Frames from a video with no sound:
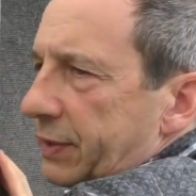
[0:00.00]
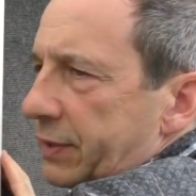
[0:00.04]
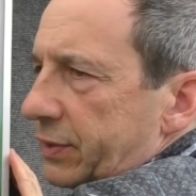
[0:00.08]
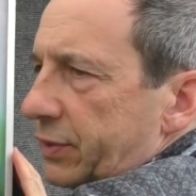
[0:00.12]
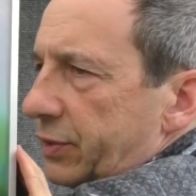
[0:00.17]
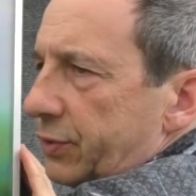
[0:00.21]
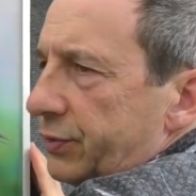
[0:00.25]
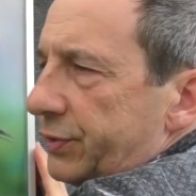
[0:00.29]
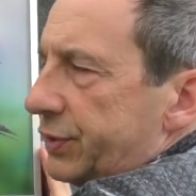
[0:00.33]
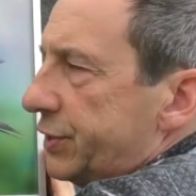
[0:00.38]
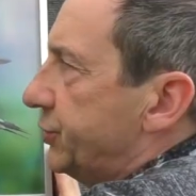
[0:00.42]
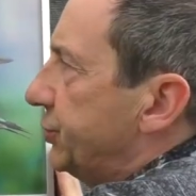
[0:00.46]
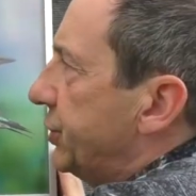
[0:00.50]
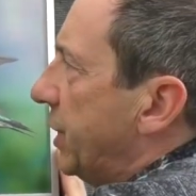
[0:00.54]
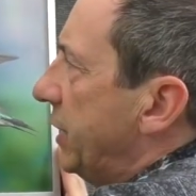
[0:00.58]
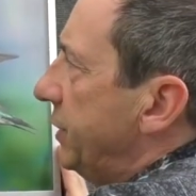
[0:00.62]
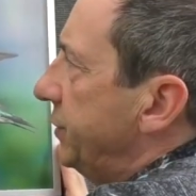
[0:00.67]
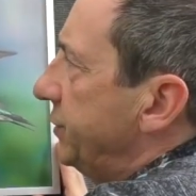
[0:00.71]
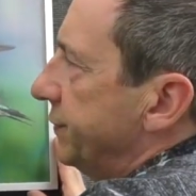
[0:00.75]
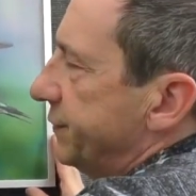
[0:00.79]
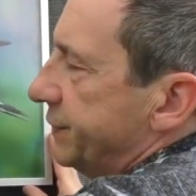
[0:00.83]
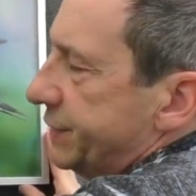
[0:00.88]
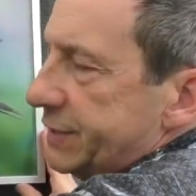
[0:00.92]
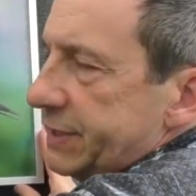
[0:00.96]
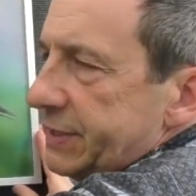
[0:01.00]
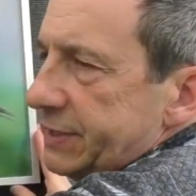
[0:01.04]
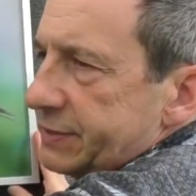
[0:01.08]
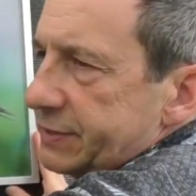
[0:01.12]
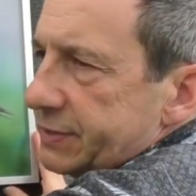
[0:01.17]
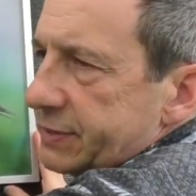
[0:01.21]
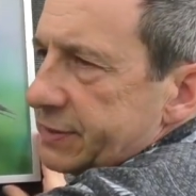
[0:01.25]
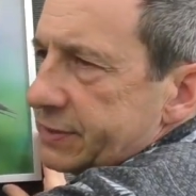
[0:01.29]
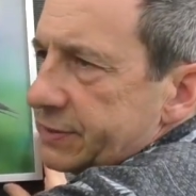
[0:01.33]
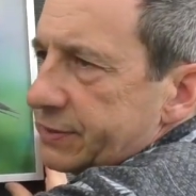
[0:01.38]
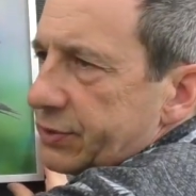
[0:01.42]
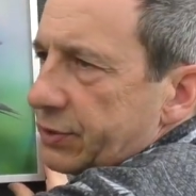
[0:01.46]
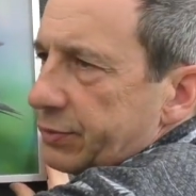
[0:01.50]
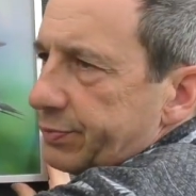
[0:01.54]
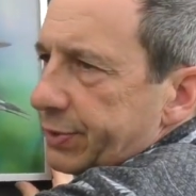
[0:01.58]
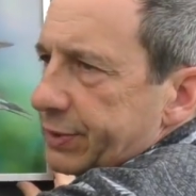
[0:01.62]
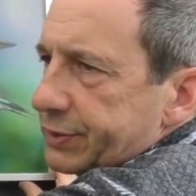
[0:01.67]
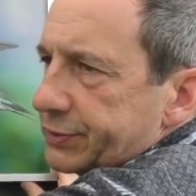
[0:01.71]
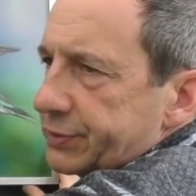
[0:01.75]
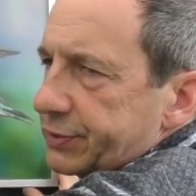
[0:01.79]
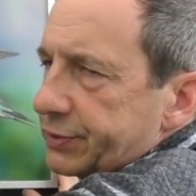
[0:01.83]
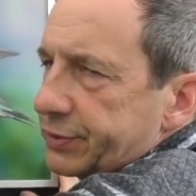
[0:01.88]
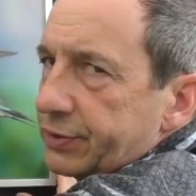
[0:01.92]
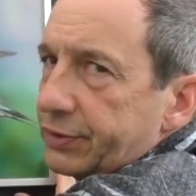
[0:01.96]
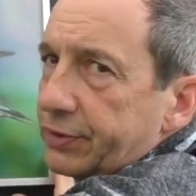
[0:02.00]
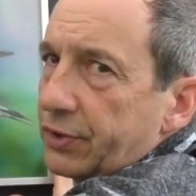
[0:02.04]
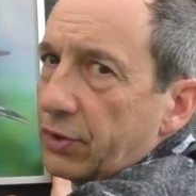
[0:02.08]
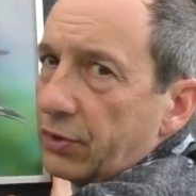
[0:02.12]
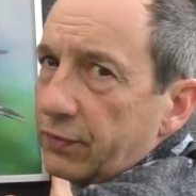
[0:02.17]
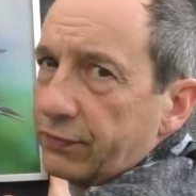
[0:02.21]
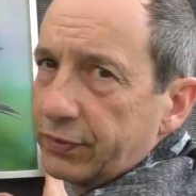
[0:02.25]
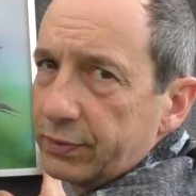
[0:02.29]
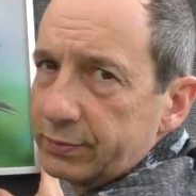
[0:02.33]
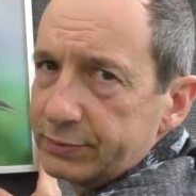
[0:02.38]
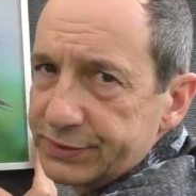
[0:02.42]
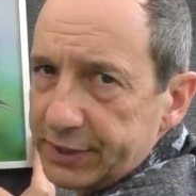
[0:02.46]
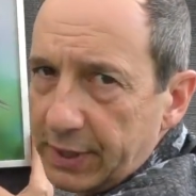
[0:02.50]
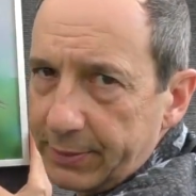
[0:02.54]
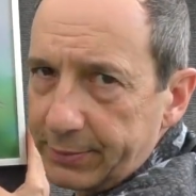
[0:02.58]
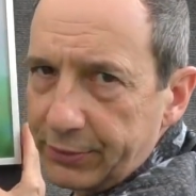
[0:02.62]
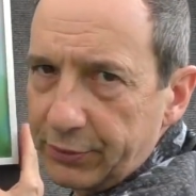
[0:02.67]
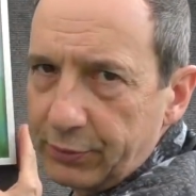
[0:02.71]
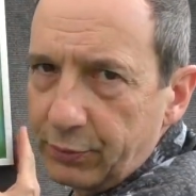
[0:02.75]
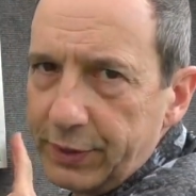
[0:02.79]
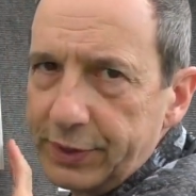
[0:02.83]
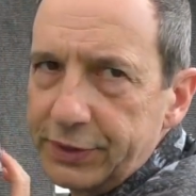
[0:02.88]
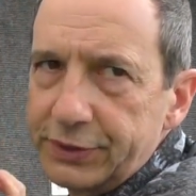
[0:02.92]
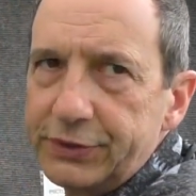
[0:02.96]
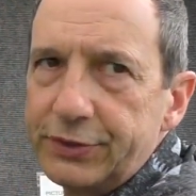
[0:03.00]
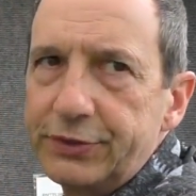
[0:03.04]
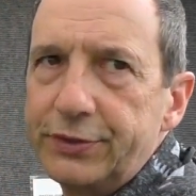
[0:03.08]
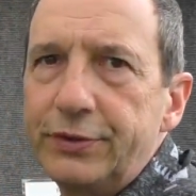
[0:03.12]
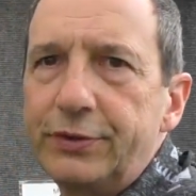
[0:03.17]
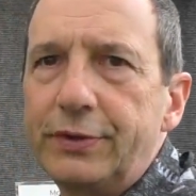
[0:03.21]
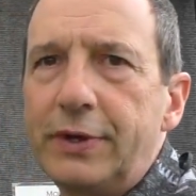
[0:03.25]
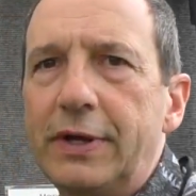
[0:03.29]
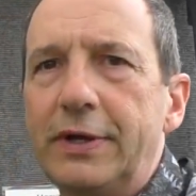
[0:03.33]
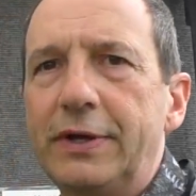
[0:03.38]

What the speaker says: that include the change of season, so a picture could go from summer to winter.